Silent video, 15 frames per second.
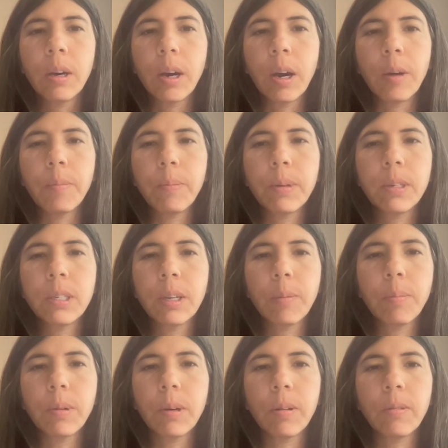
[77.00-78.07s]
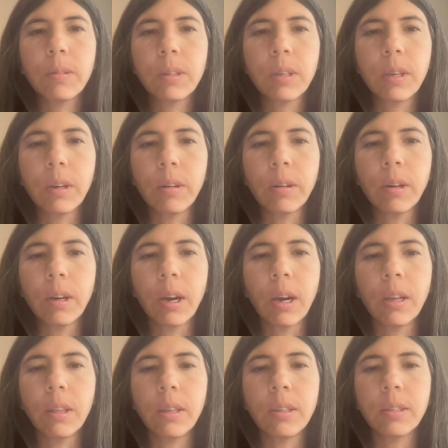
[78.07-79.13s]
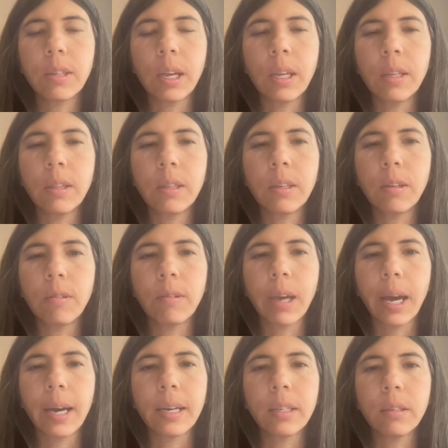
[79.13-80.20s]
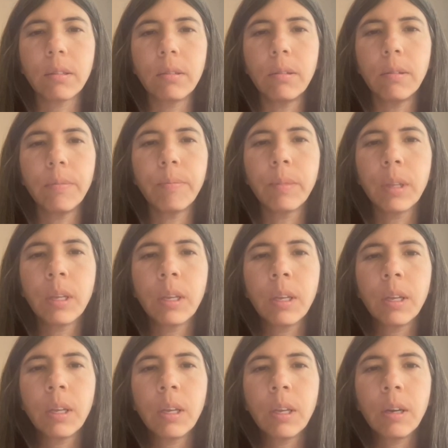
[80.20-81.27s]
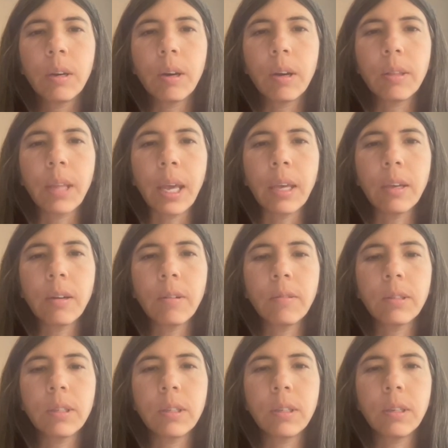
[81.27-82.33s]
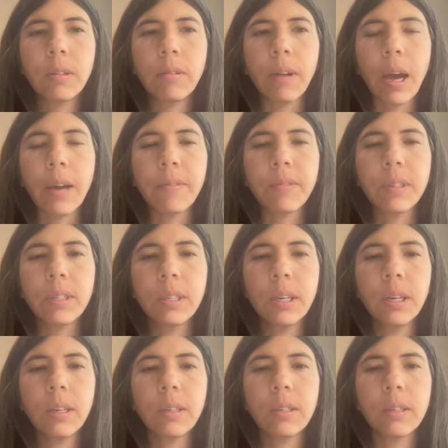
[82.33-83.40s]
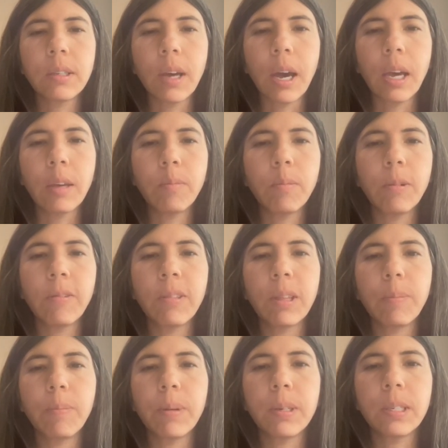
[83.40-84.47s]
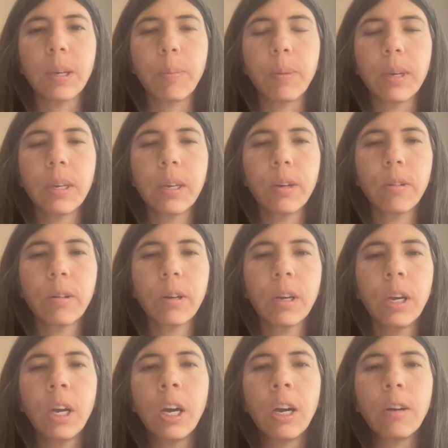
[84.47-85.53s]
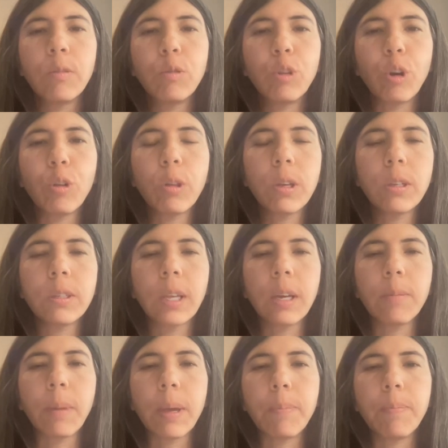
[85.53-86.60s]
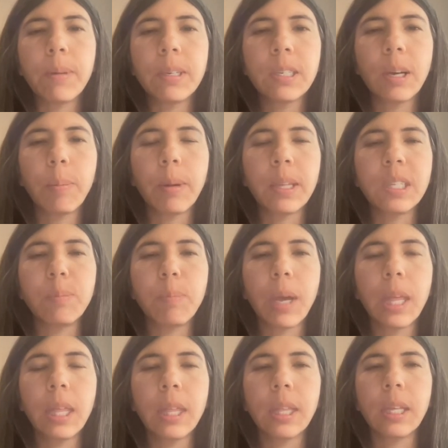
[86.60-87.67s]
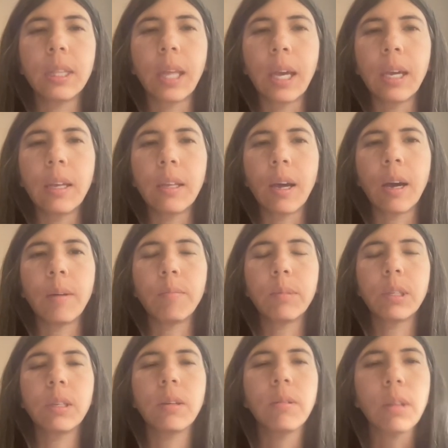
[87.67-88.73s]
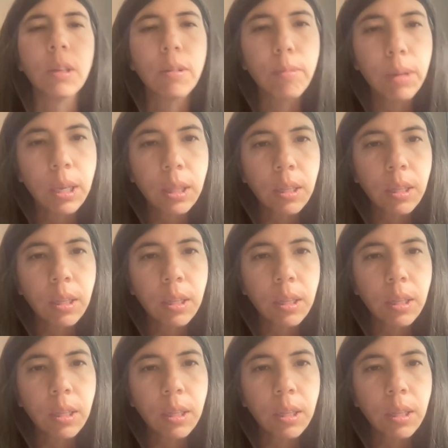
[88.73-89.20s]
Bishop goes here. I decided to castle. Knight goes to f6. I move the bishop here. Notice that my bishop is pinning the knight to the queen.